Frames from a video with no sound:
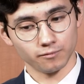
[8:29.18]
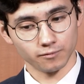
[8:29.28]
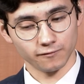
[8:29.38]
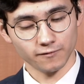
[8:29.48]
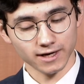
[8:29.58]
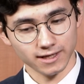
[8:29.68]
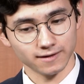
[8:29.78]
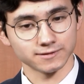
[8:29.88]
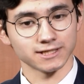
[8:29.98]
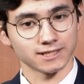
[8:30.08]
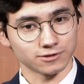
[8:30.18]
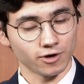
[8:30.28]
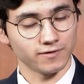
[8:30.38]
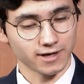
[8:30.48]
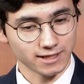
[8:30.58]
funding such as
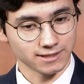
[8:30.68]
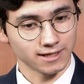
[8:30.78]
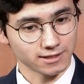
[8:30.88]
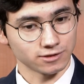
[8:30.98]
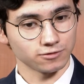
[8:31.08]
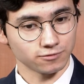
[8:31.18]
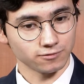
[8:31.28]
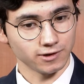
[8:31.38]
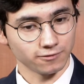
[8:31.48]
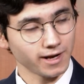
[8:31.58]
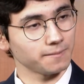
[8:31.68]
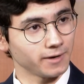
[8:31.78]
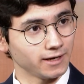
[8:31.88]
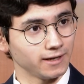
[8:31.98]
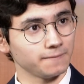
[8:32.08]
COVID-19 ESSER 3 grant
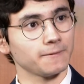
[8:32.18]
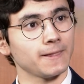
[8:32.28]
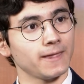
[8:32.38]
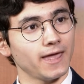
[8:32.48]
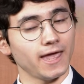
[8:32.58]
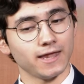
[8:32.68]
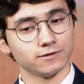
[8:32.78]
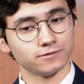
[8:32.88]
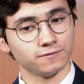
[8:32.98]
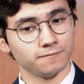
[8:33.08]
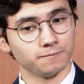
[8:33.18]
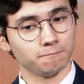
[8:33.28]
money, and to